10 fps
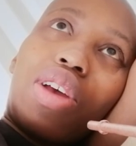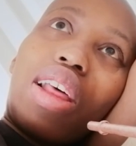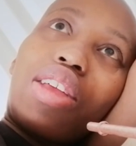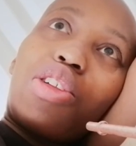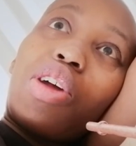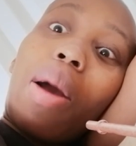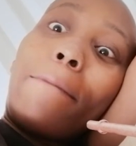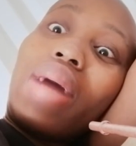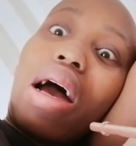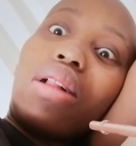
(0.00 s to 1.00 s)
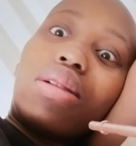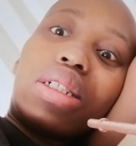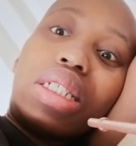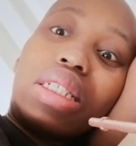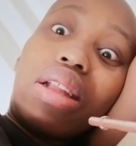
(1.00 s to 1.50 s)
where you're like throwing up bile
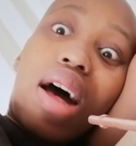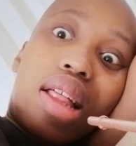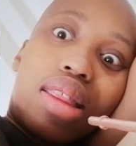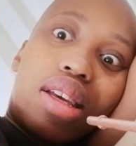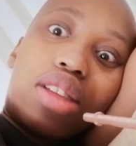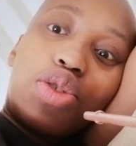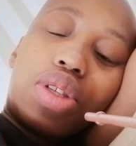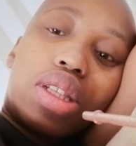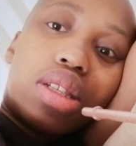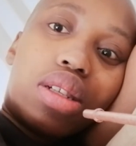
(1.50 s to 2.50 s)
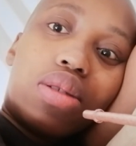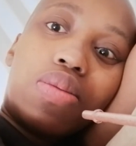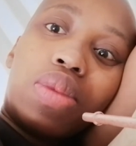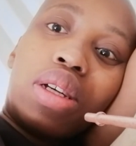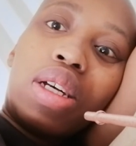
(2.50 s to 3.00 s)
because there's nothing in your
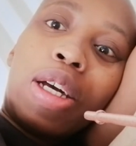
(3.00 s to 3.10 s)
system.